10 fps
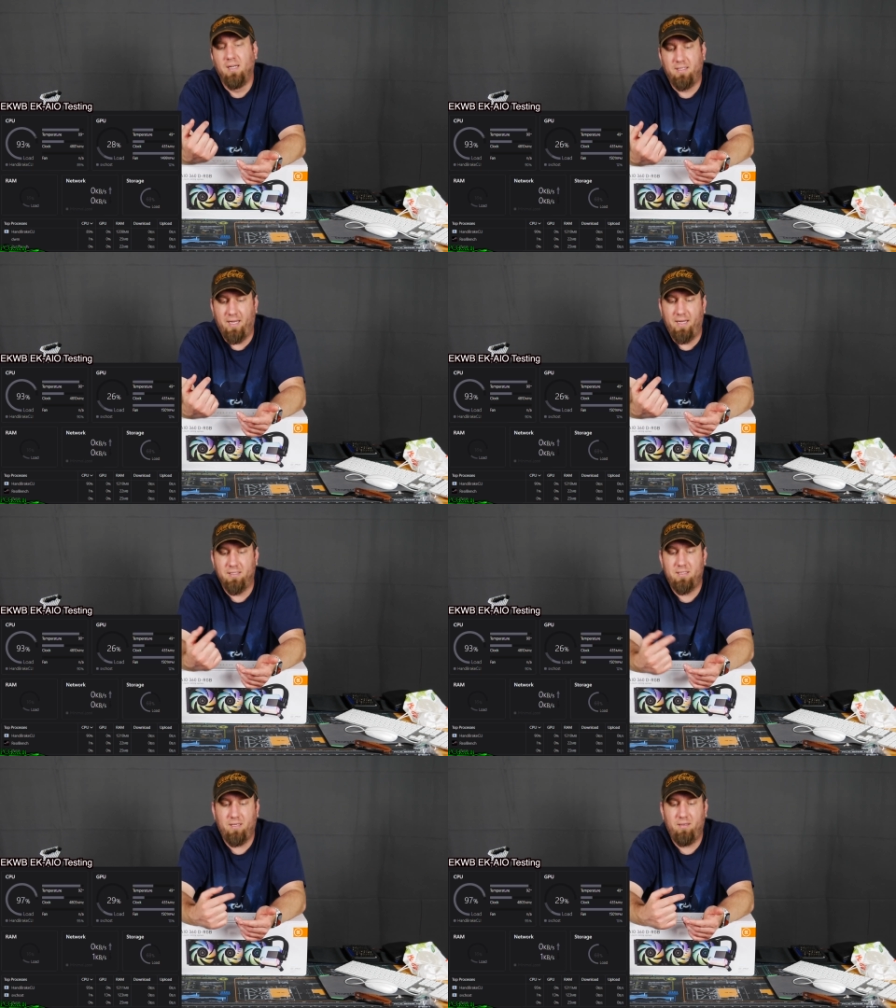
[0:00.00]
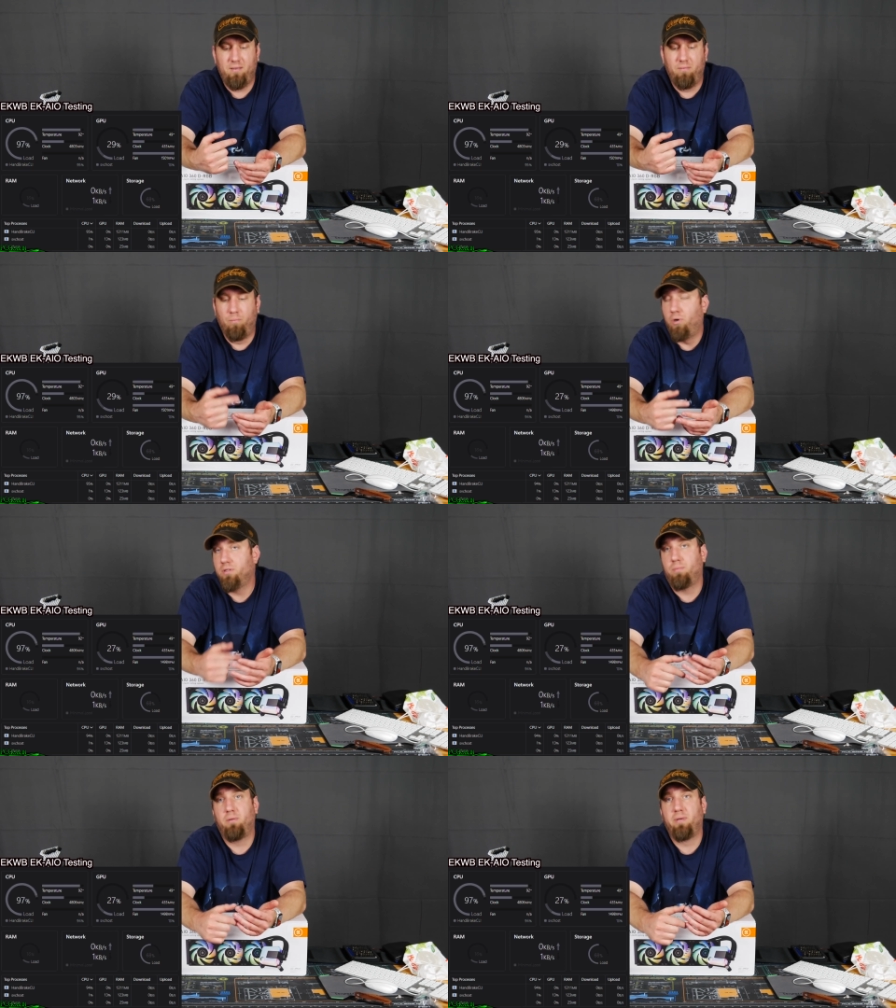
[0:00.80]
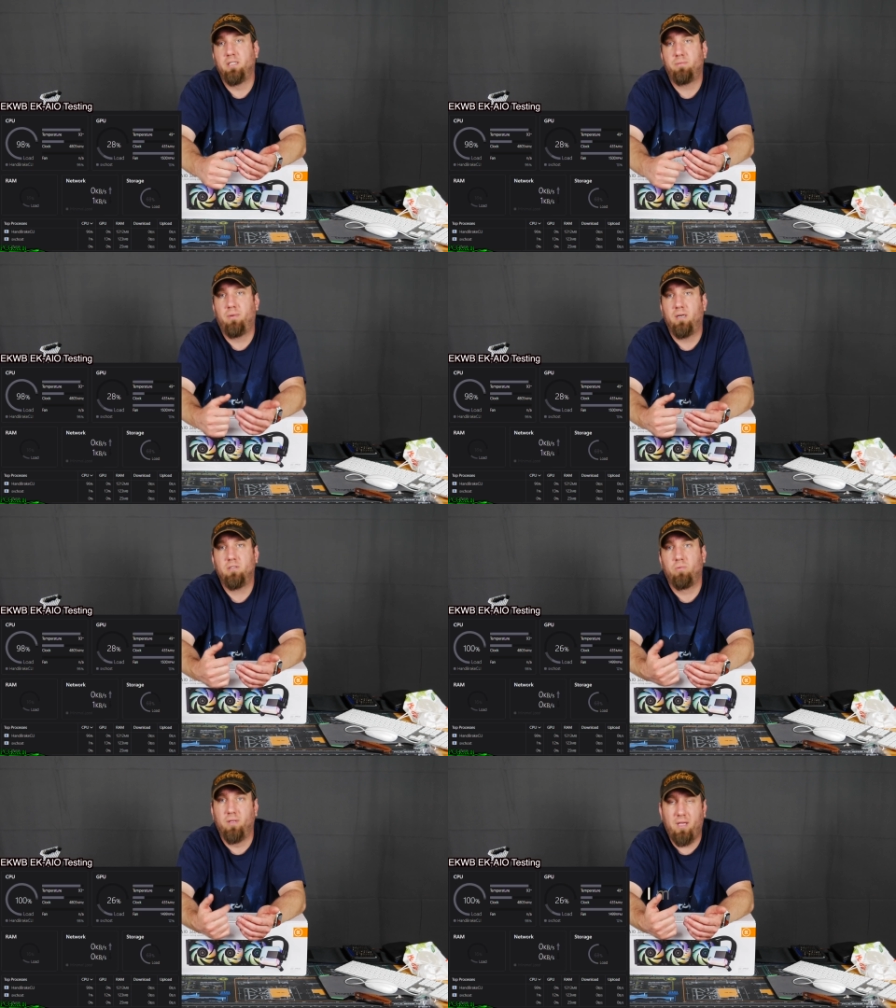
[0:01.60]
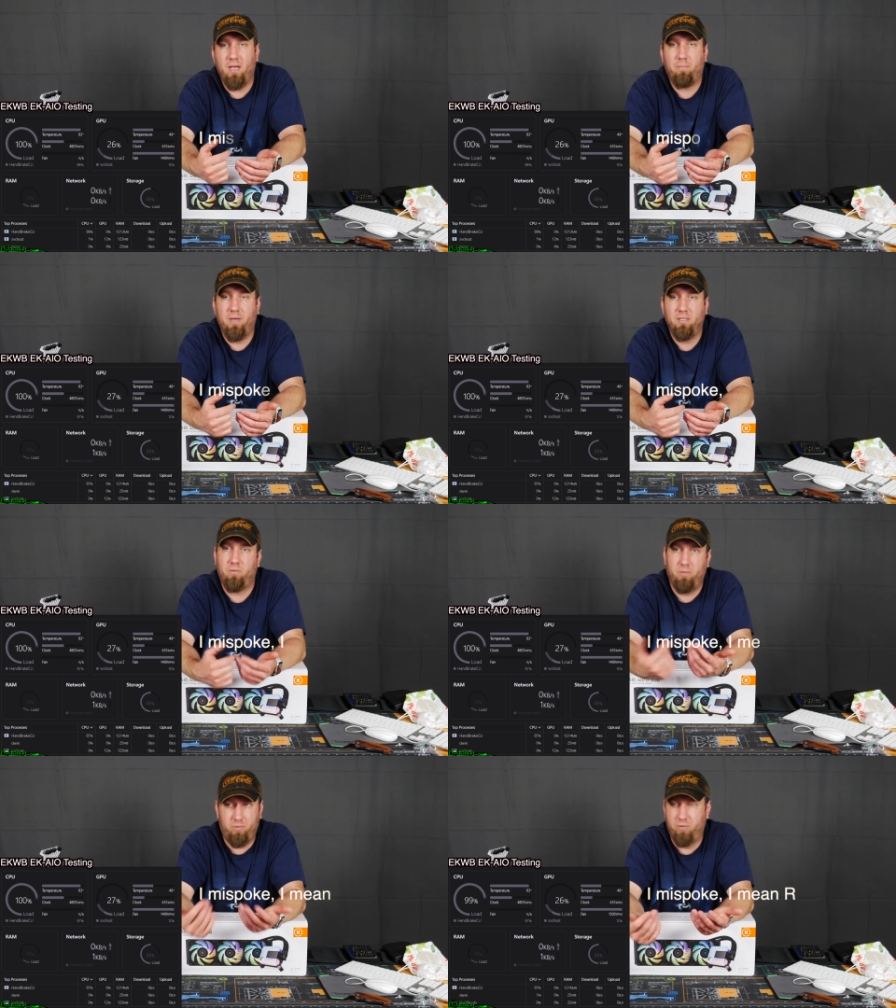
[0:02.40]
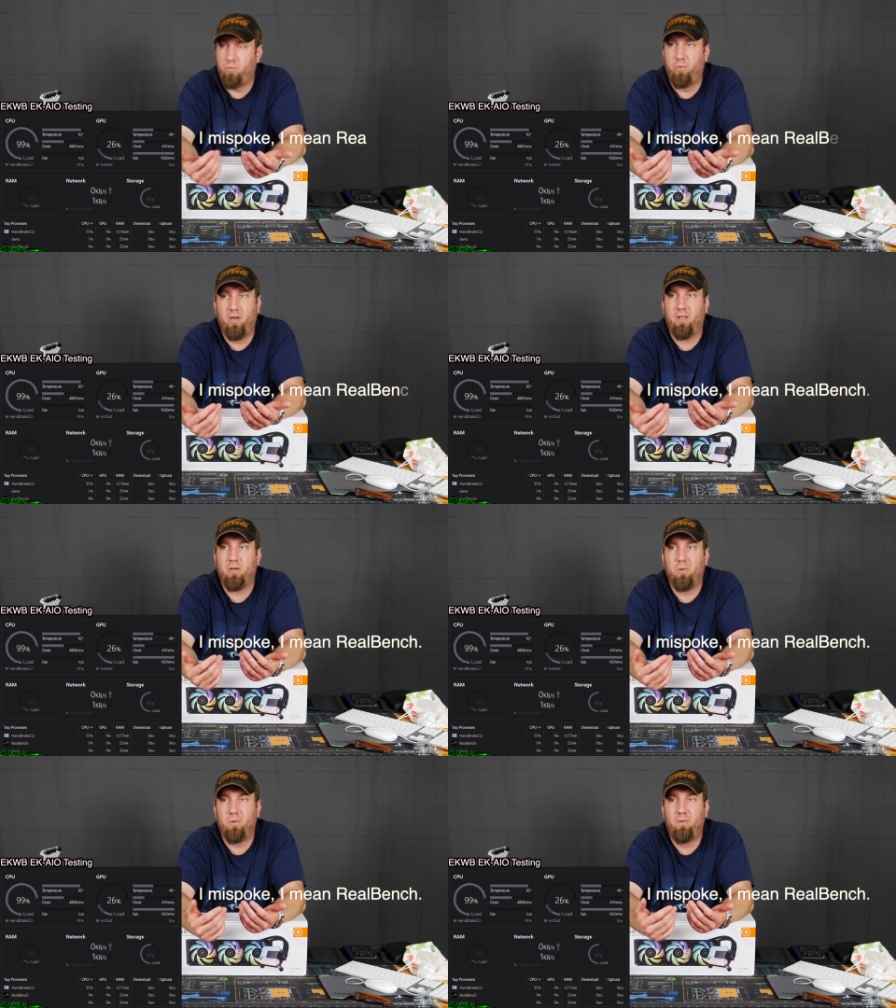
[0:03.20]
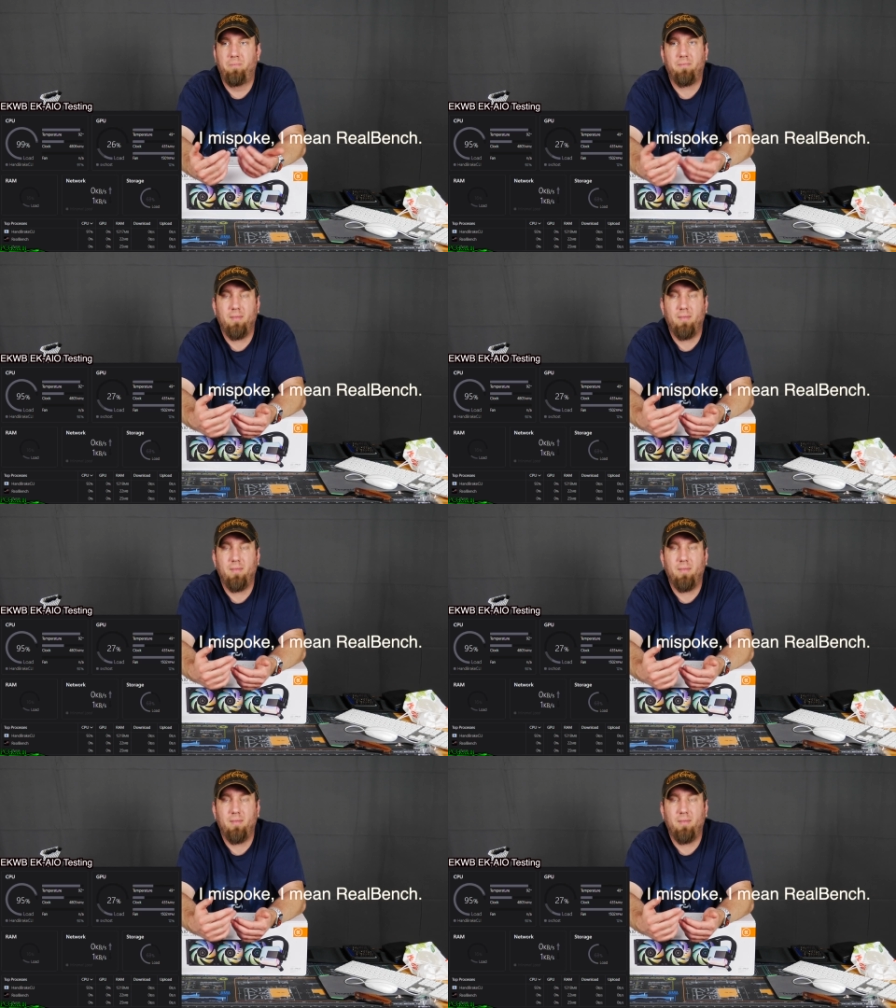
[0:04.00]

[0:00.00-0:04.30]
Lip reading: test multiple benchmarks with Geekbench, which was really cool.